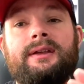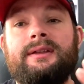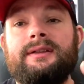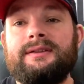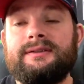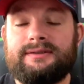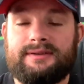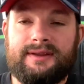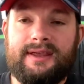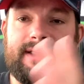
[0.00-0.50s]

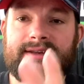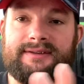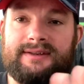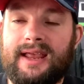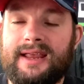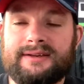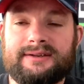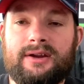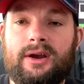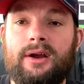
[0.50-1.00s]
So
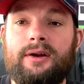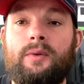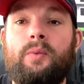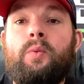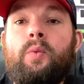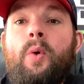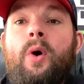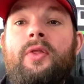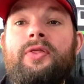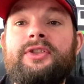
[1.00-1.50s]
that's kind
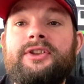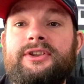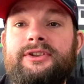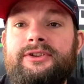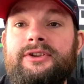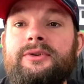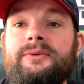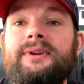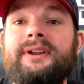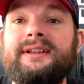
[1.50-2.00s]
of what the
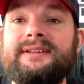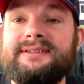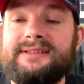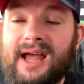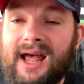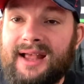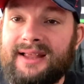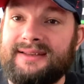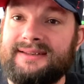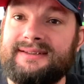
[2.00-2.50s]
unit
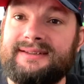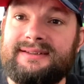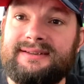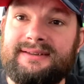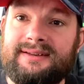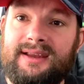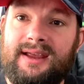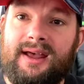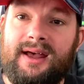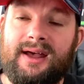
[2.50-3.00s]

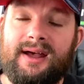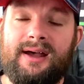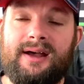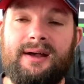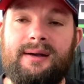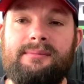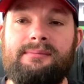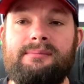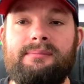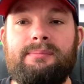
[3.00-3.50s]
does.
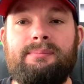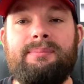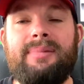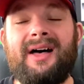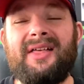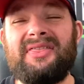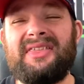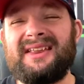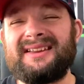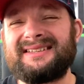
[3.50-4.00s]

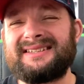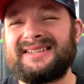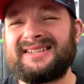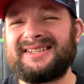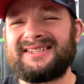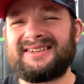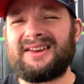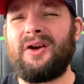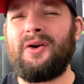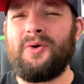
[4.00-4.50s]
But there's
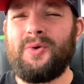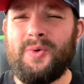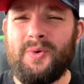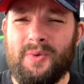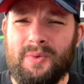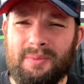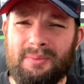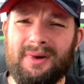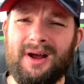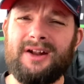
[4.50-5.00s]

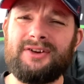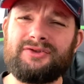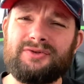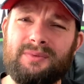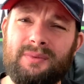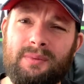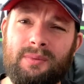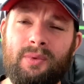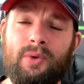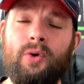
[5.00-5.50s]
so much
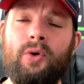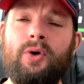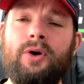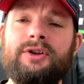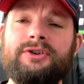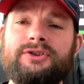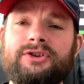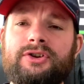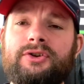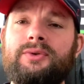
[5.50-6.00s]
more
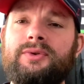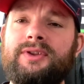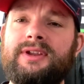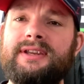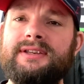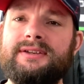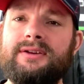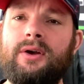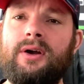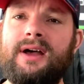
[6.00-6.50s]
to
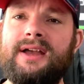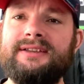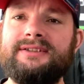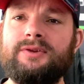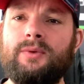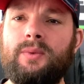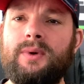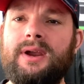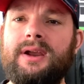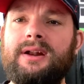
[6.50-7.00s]
these guys
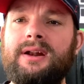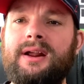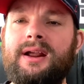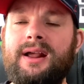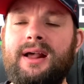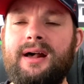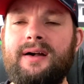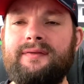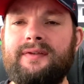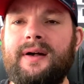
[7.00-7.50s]
that we're going to
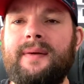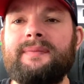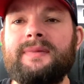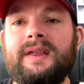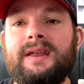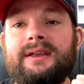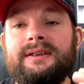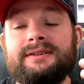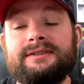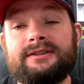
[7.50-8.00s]
cover.
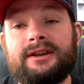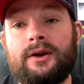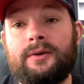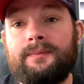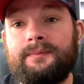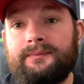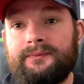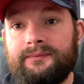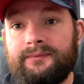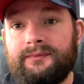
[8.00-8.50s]

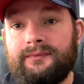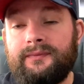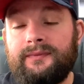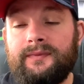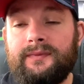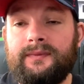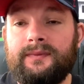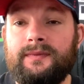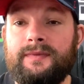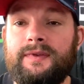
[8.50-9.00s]
So
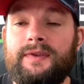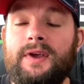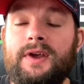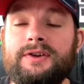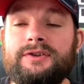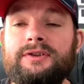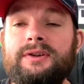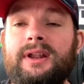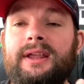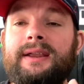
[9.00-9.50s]

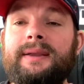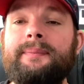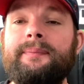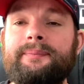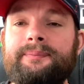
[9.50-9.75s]
firstly,